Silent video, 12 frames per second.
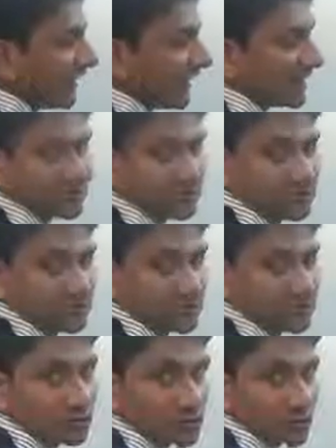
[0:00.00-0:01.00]
add this
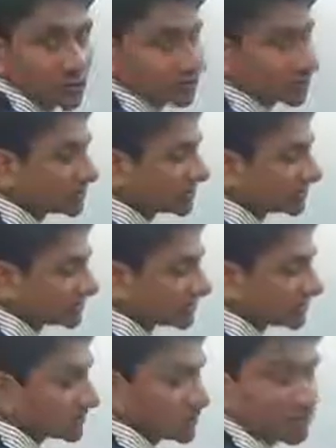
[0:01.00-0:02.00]
U to just
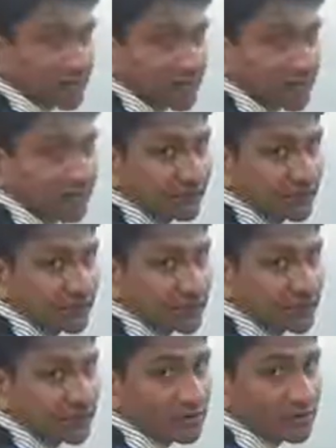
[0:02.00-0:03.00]
carry
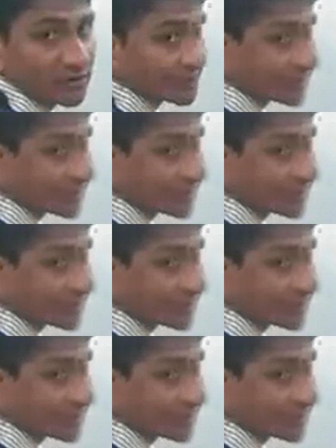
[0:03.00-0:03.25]
forward it to the right